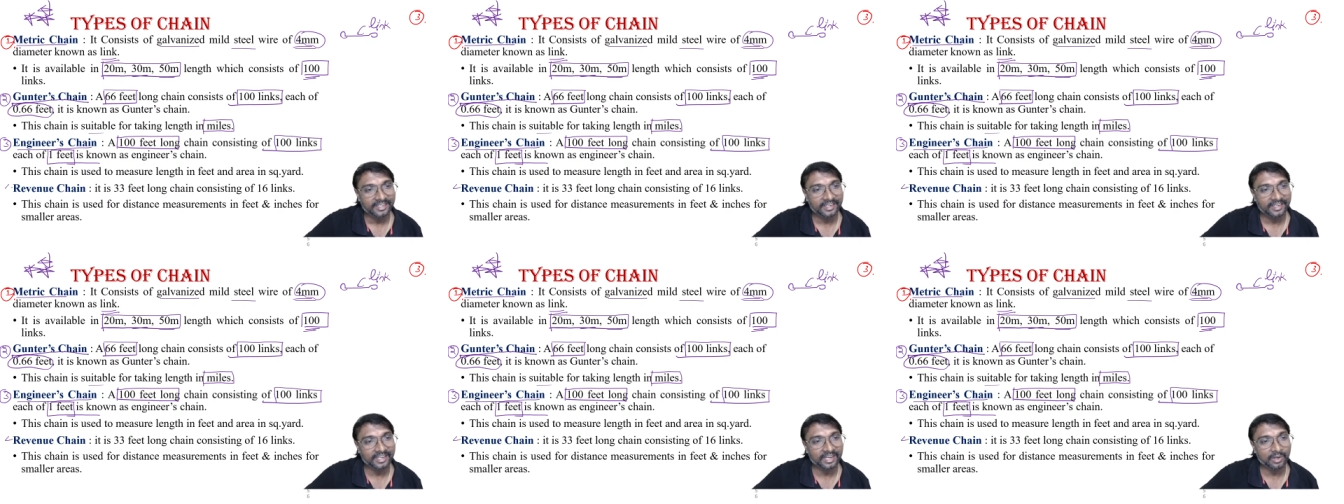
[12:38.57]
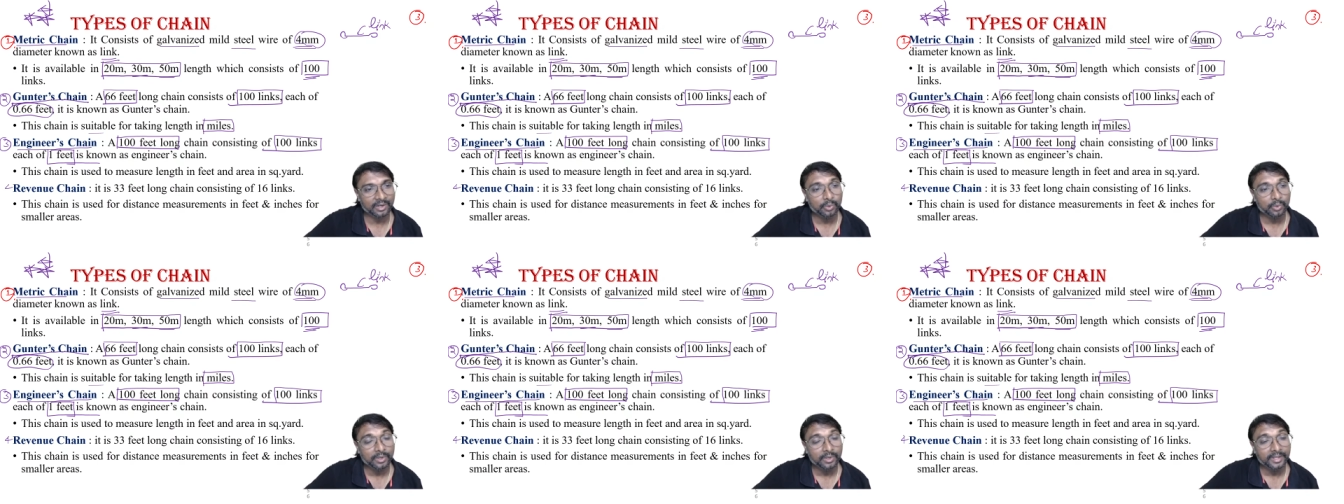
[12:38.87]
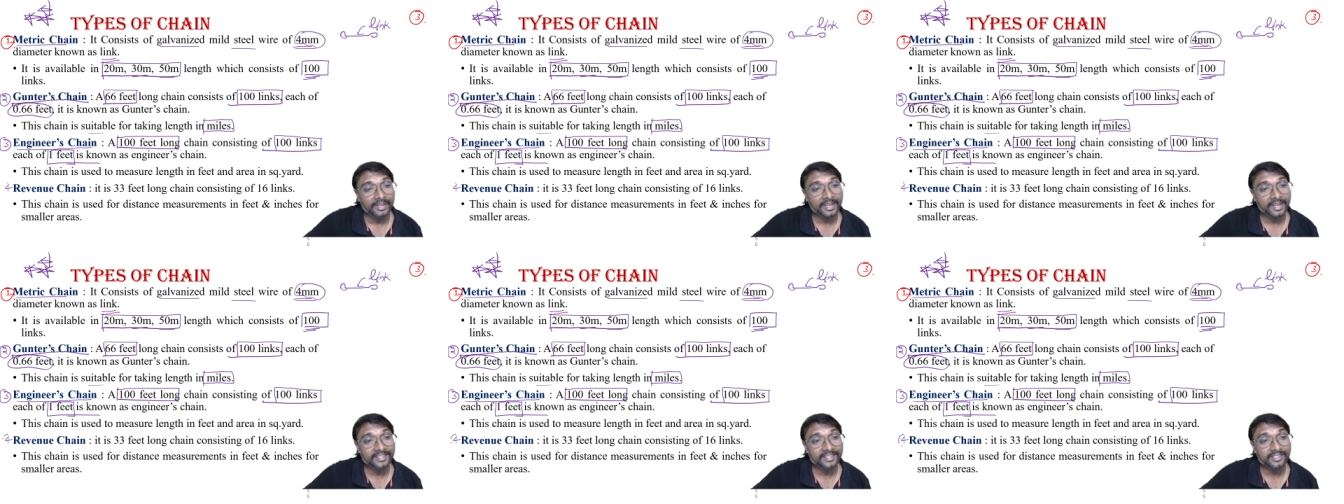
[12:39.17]
Now
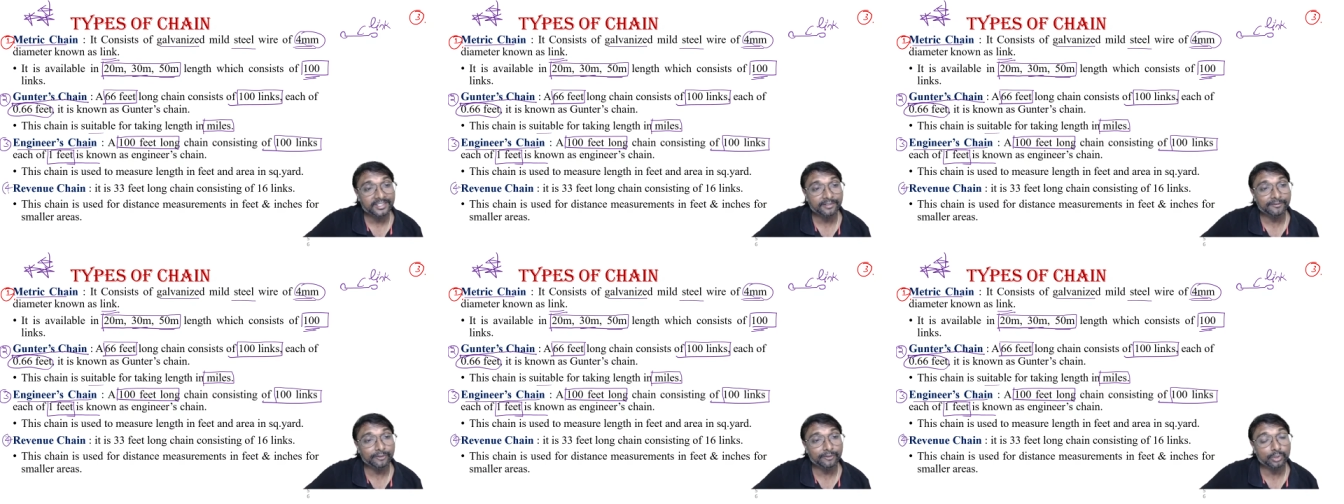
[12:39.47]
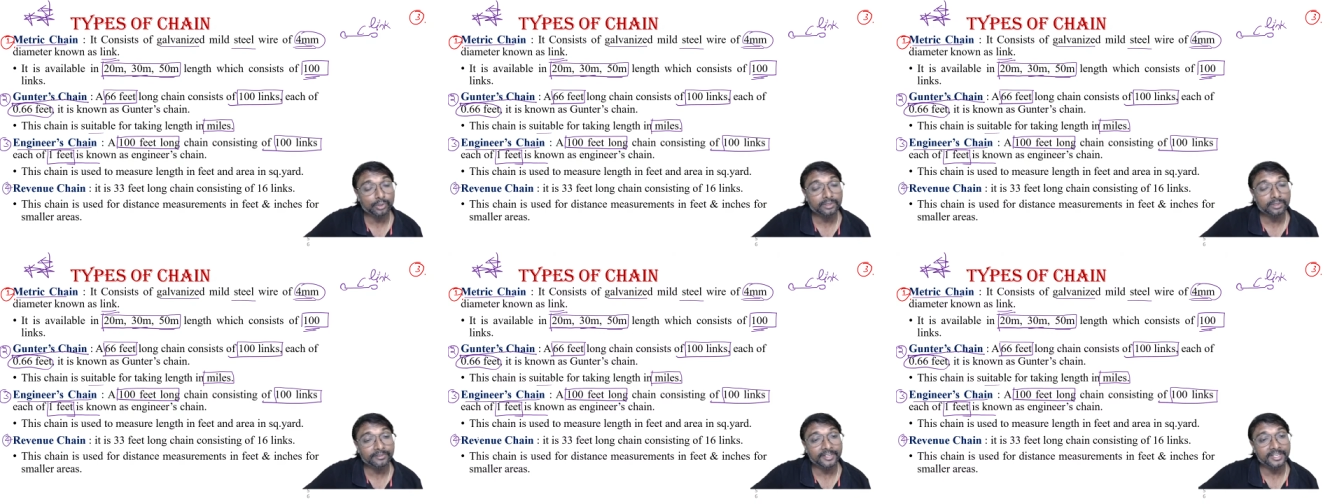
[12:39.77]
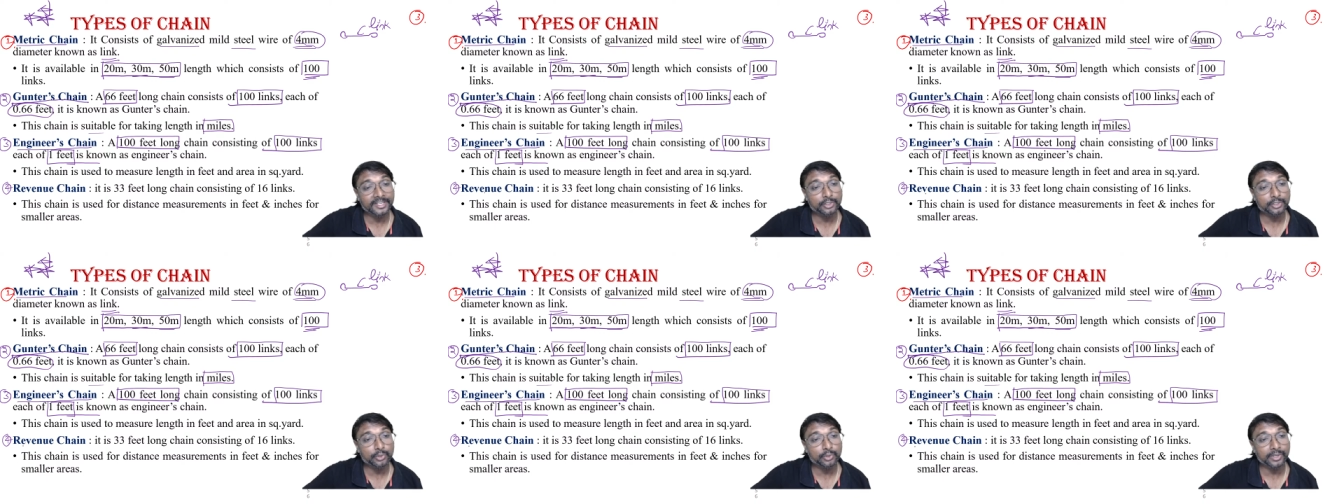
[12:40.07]
next, fourth
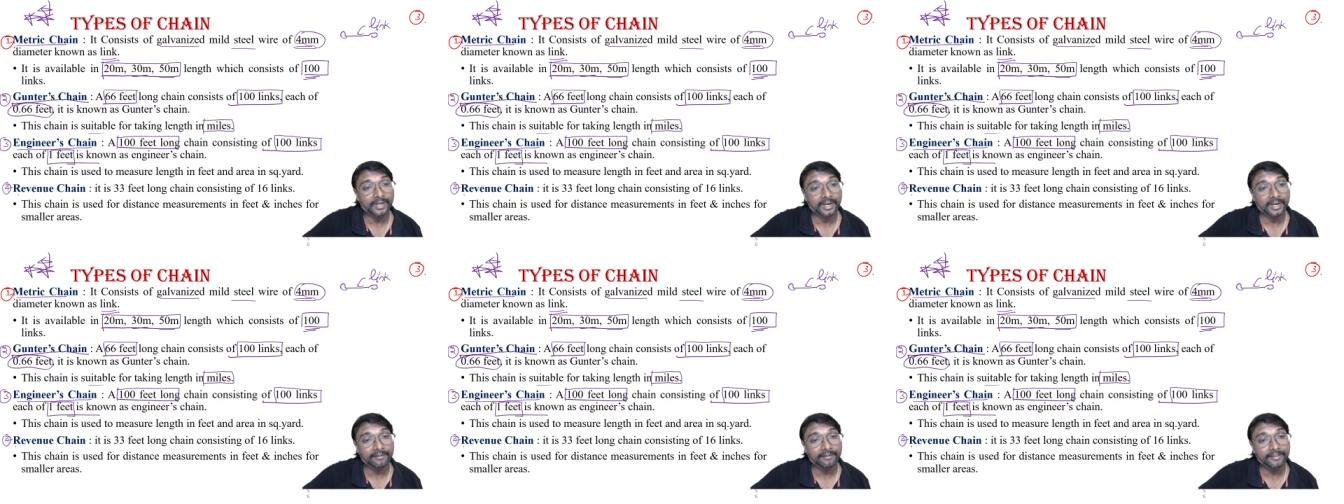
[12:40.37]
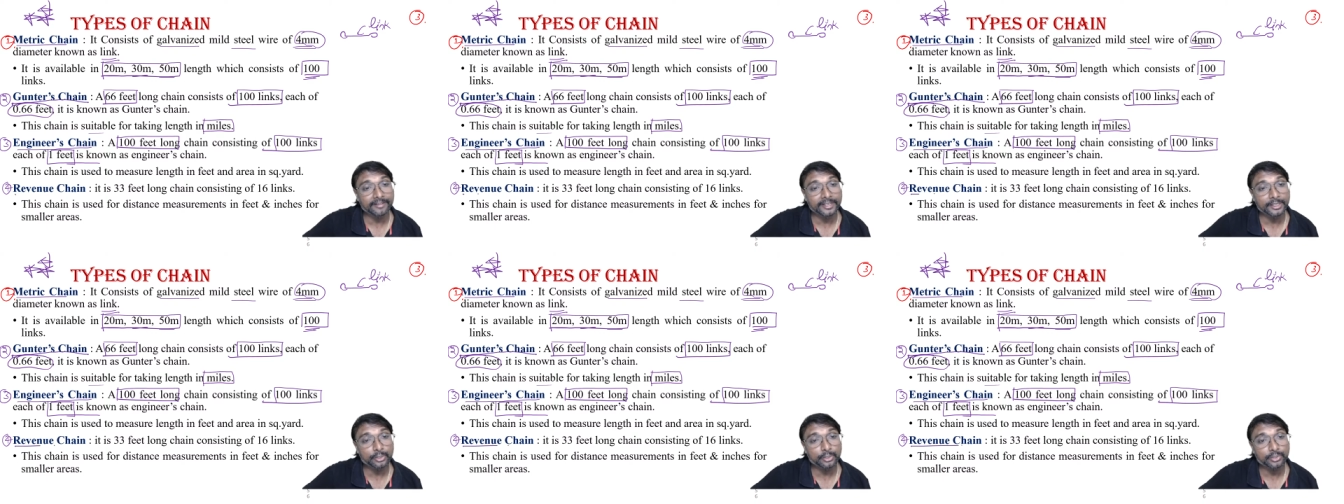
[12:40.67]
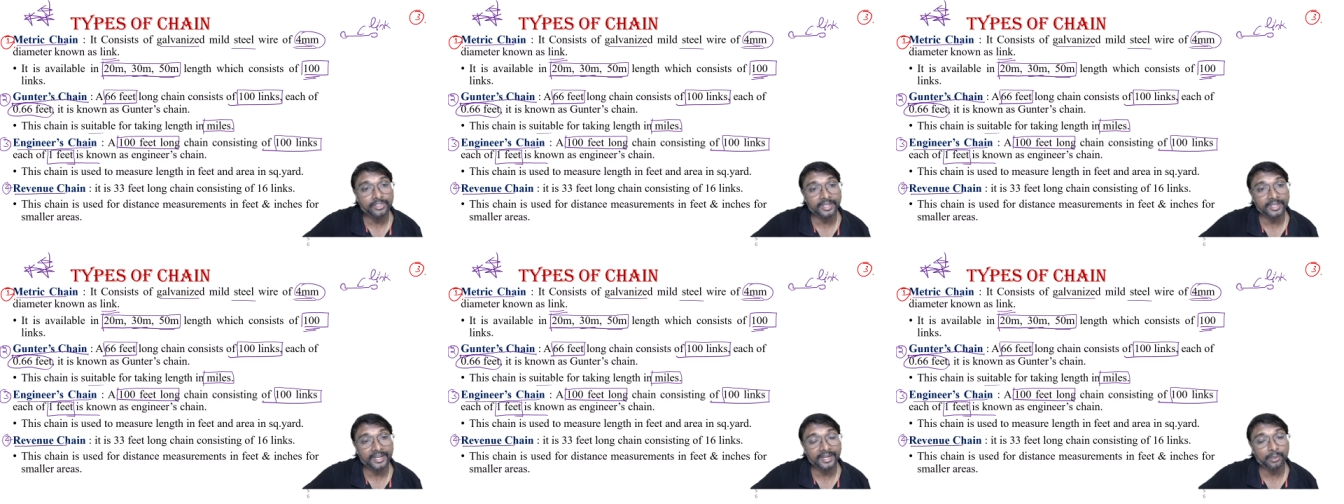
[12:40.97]
one is your revenue
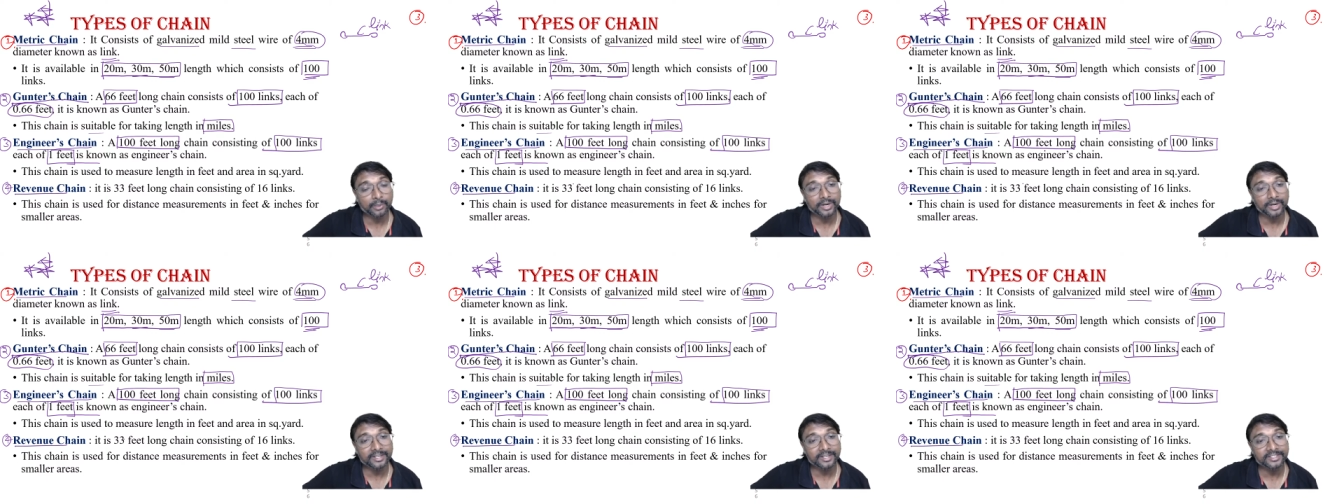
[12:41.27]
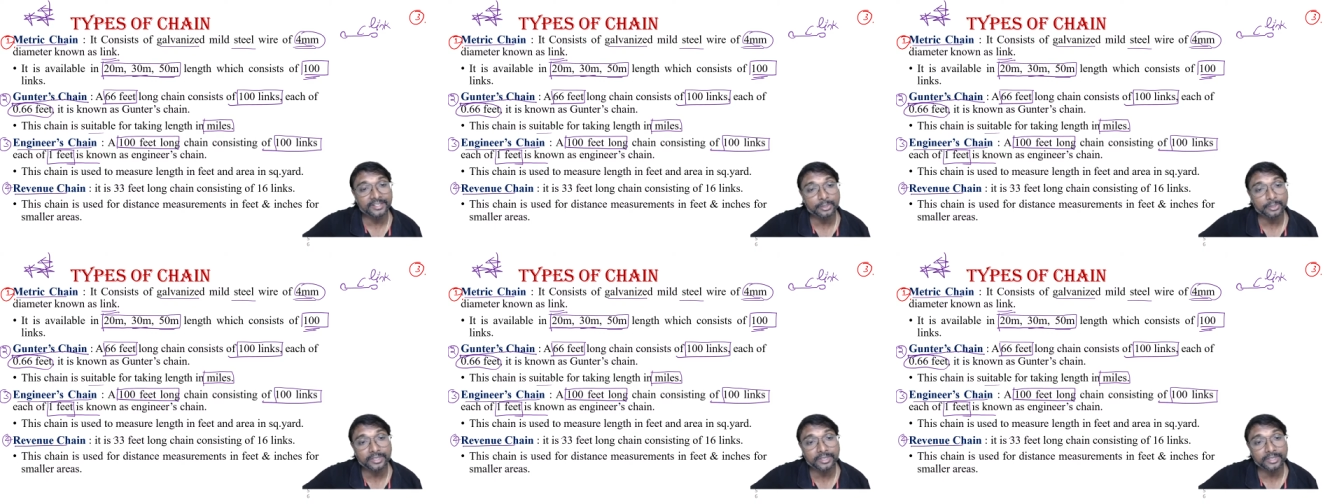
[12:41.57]
chain, right? What is that?